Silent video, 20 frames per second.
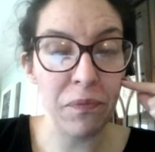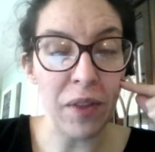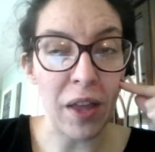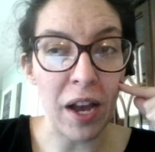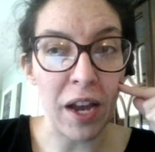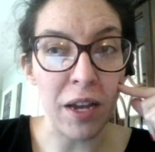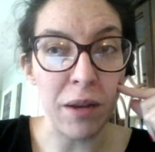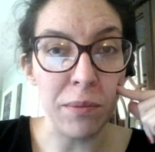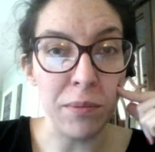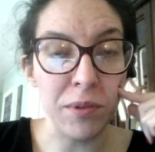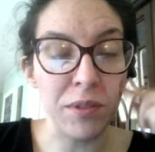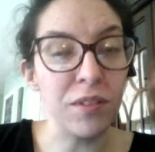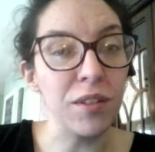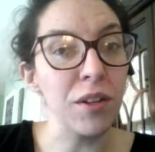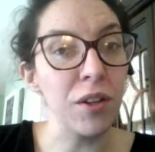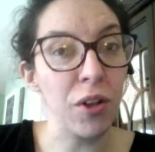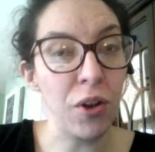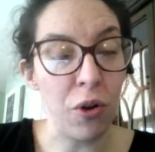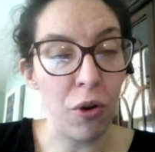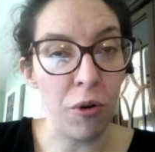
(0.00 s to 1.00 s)
I am
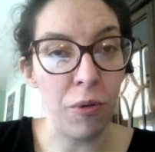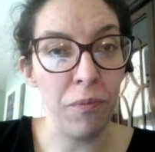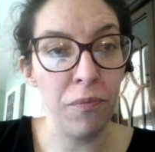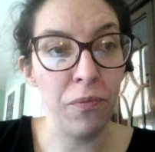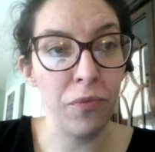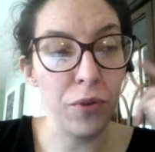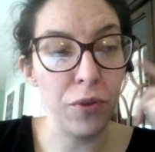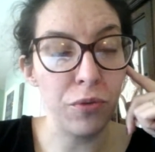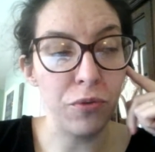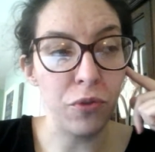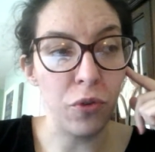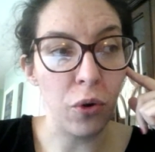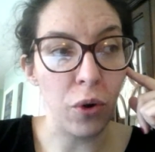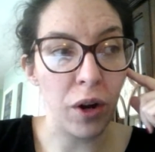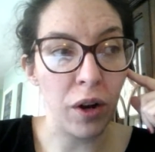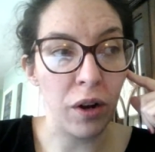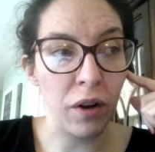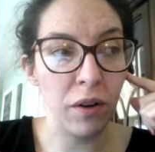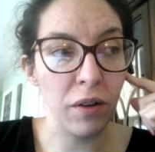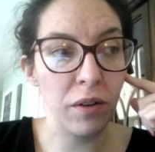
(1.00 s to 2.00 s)
still at home
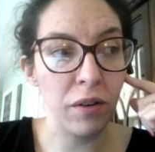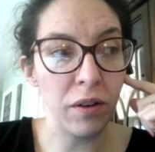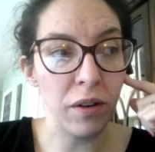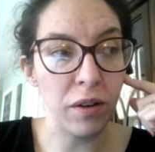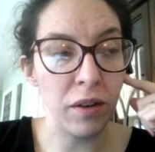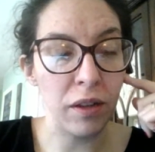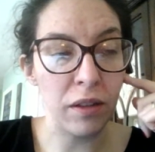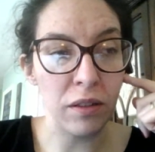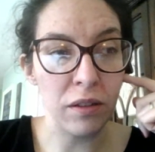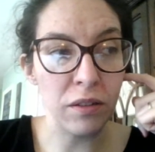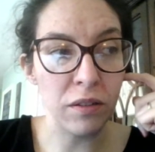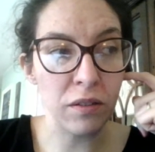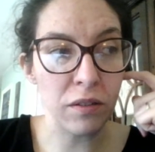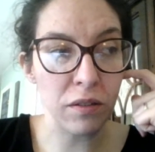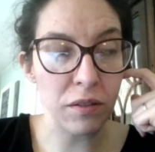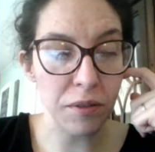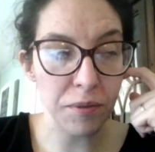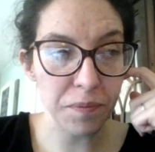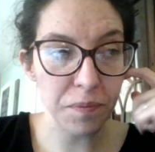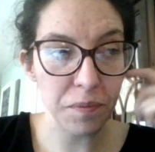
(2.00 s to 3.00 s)
for at
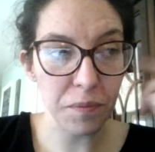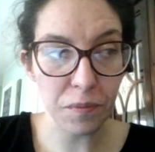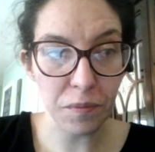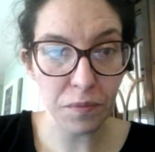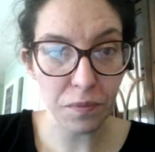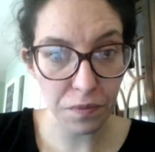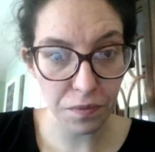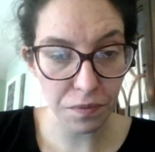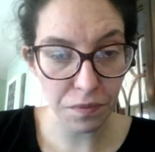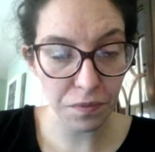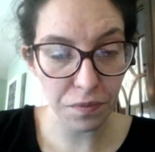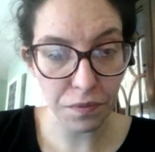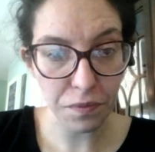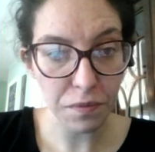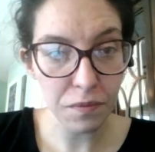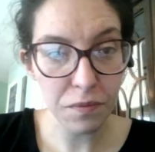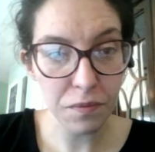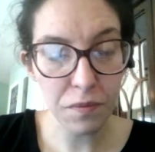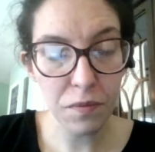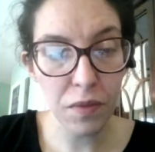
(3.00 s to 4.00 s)
least
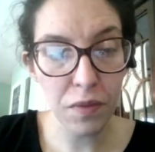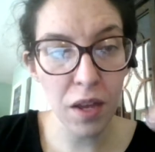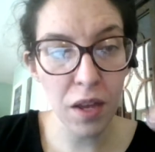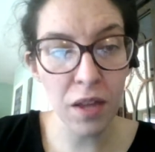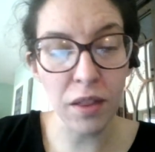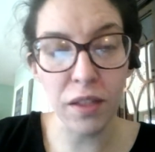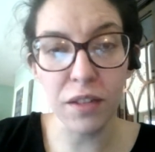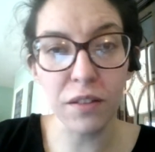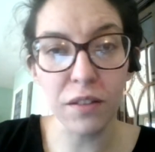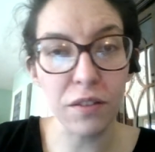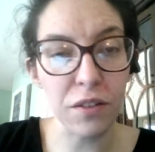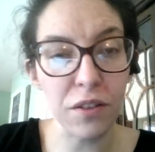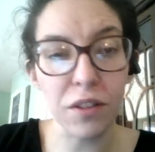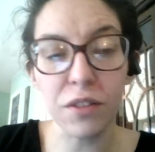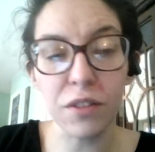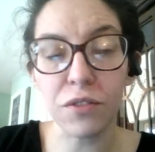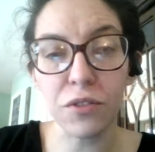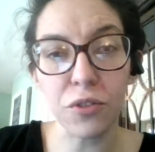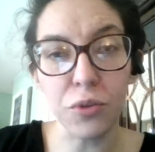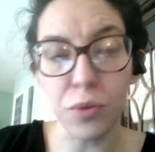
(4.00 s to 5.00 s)

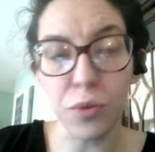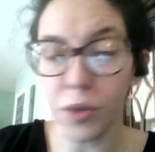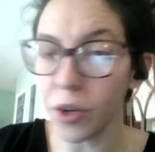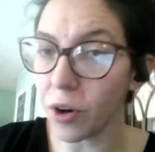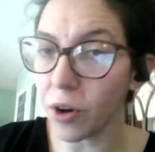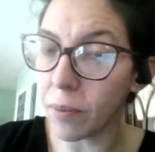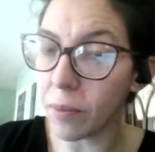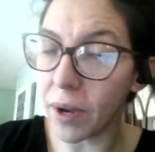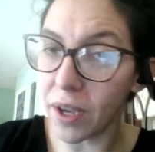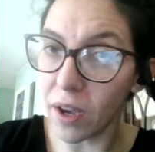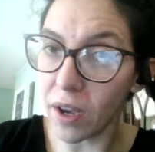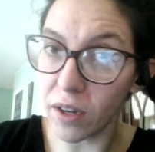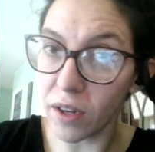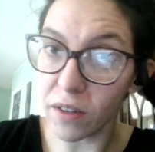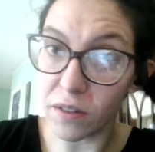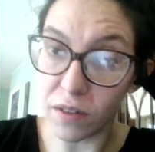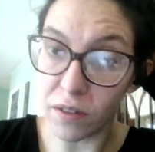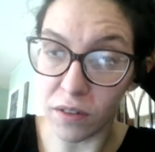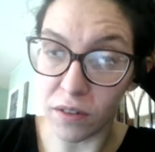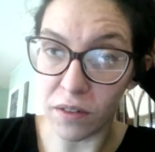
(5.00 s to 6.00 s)
this school year. My
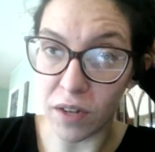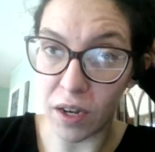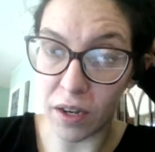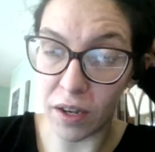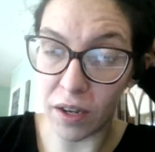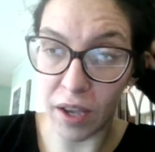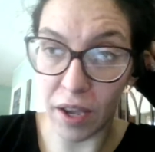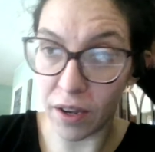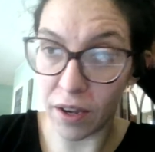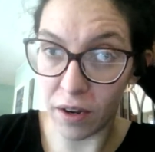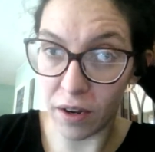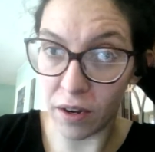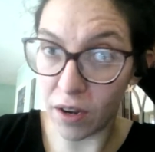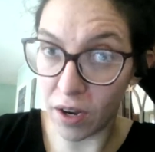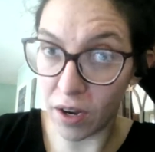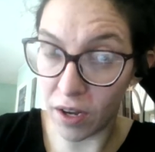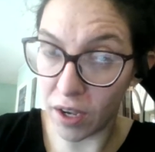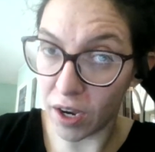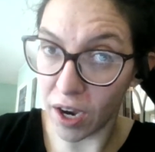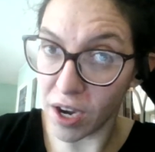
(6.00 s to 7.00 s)
youngest is not yet in
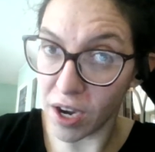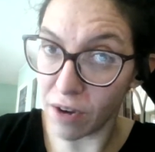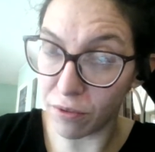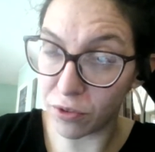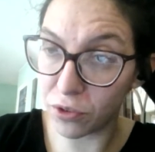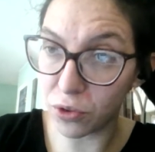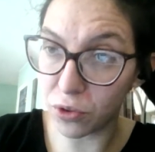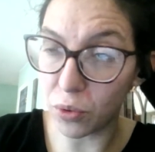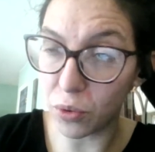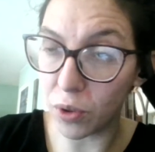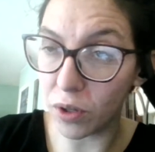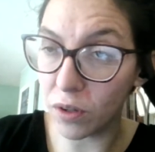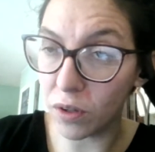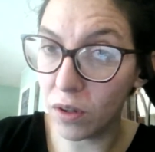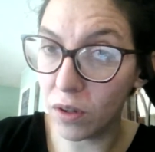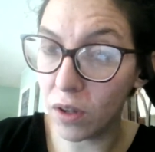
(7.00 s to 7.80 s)
any kind of school.